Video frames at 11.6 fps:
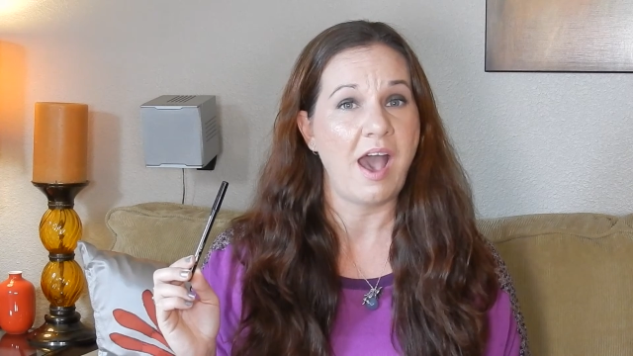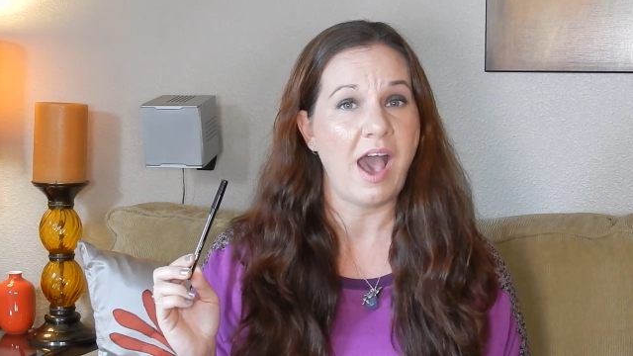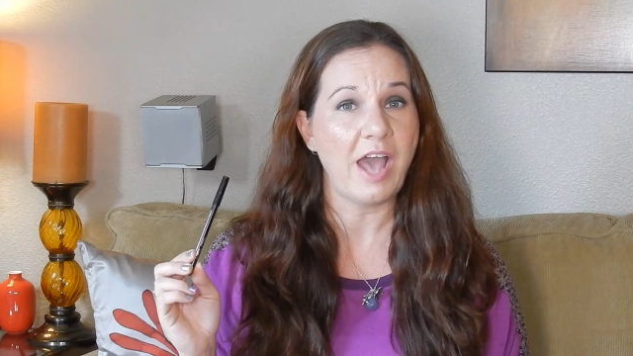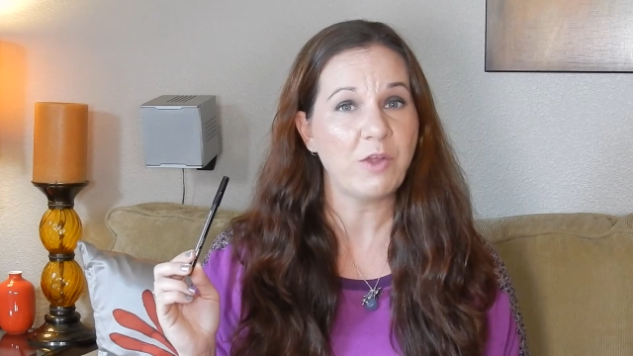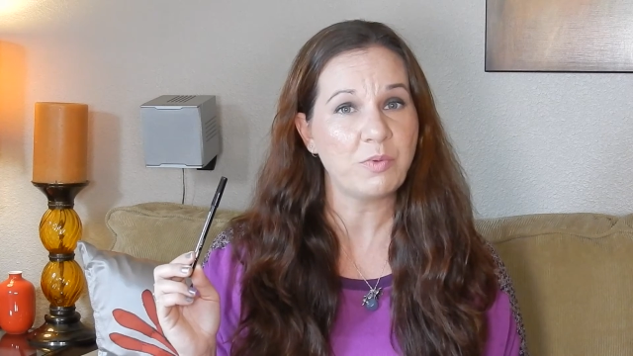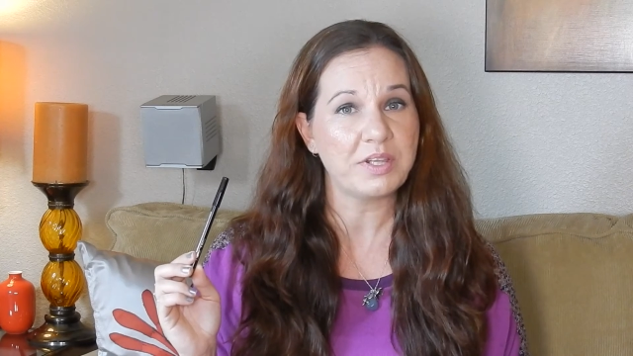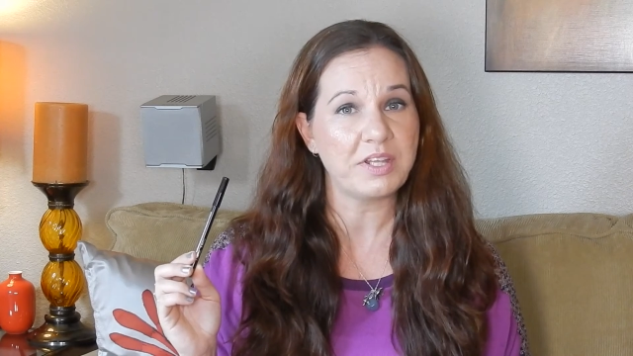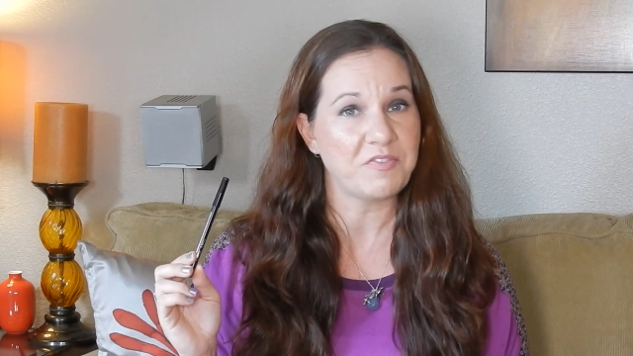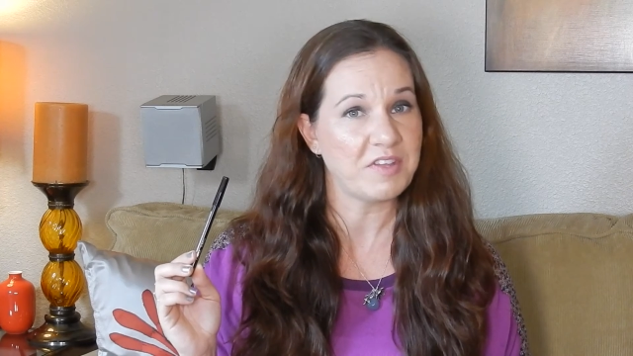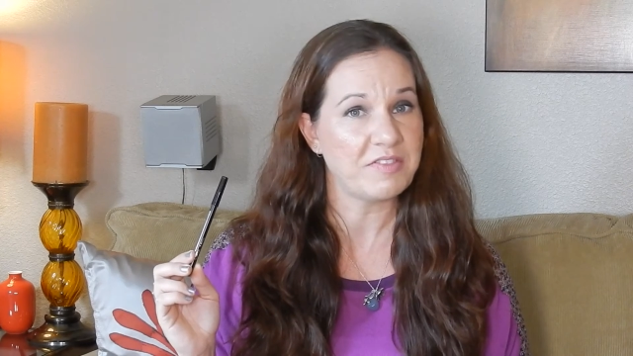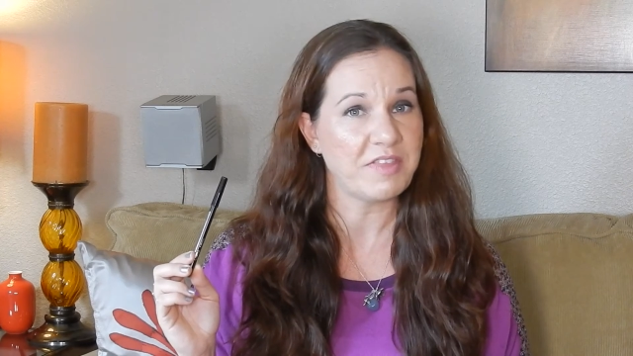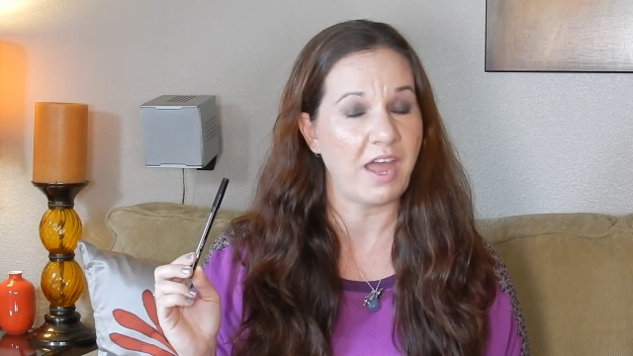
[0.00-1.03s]
I really
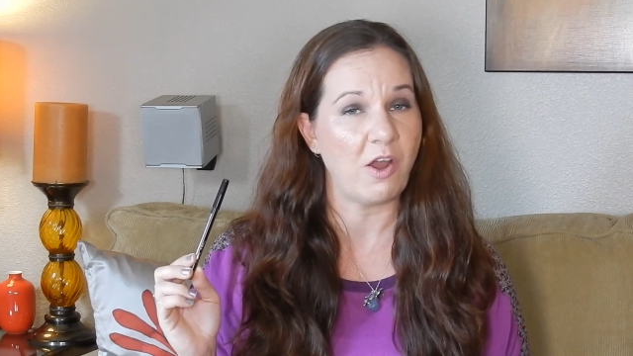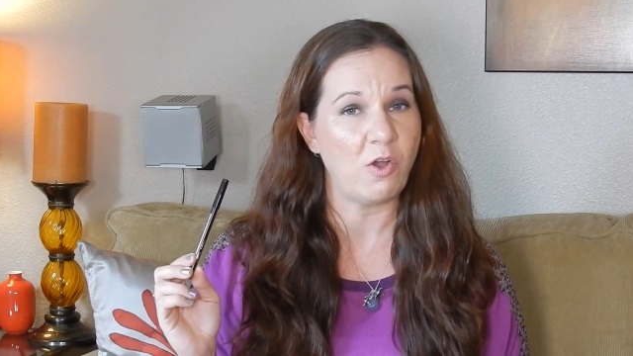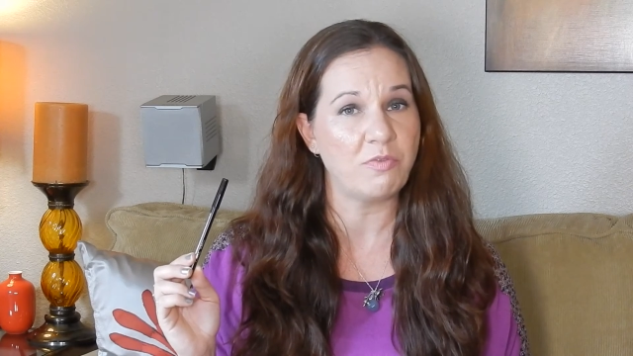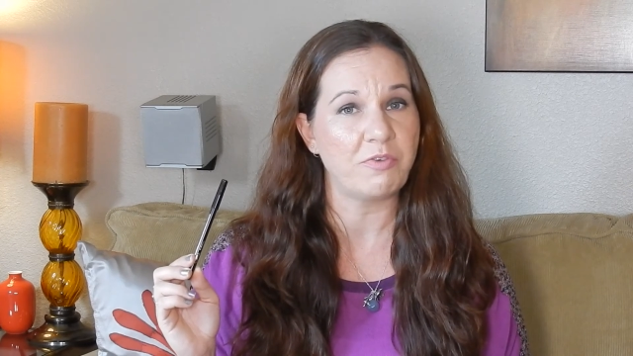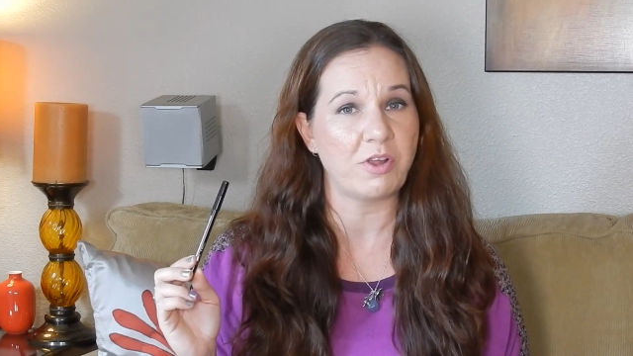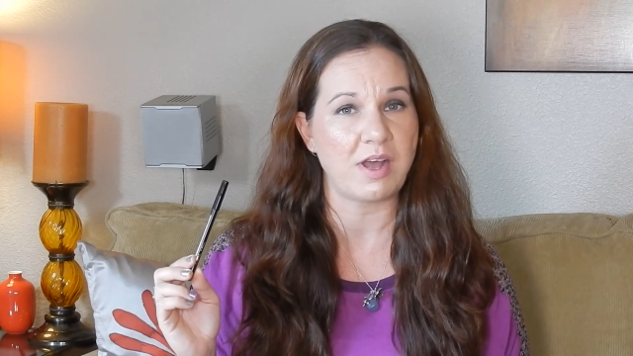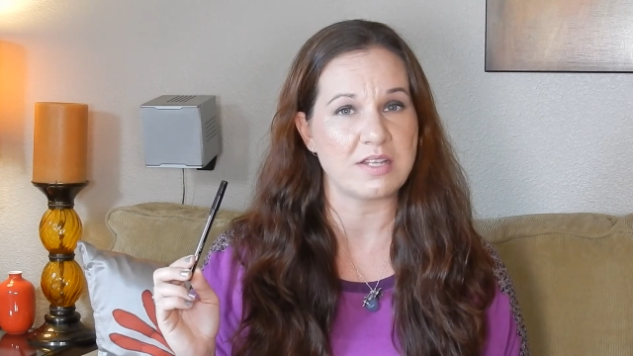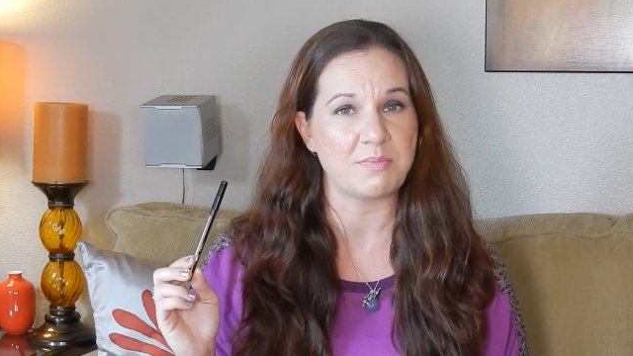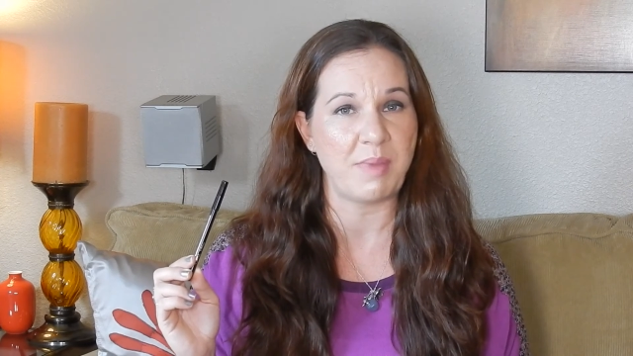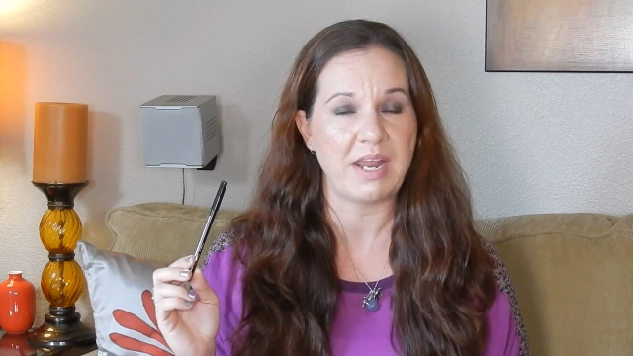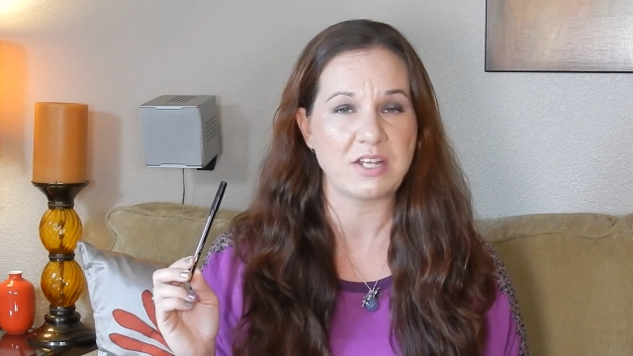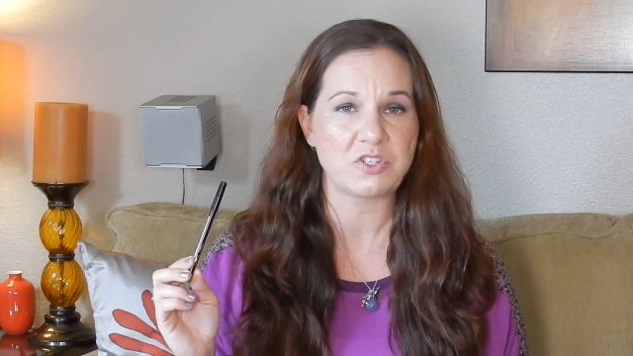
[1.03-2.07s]
think that Ofra
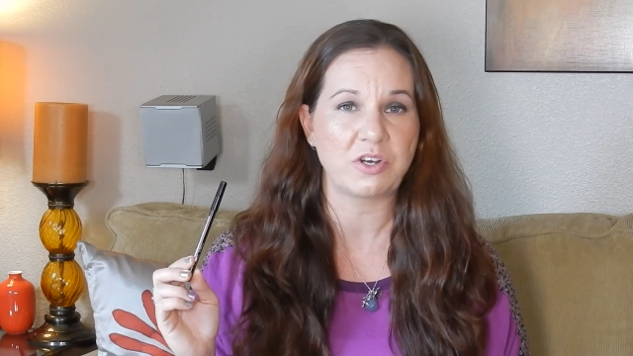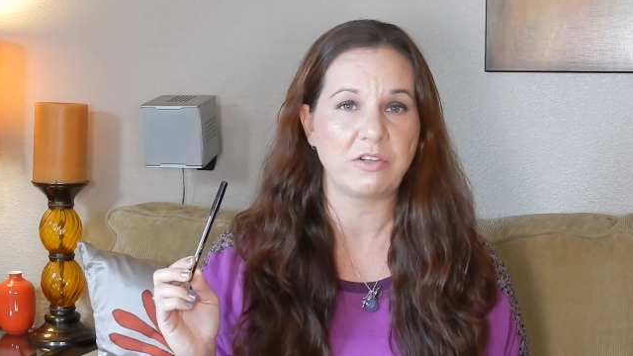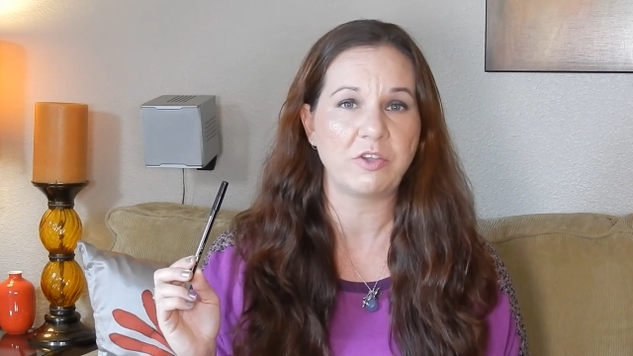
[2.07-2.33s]
Cosmetics are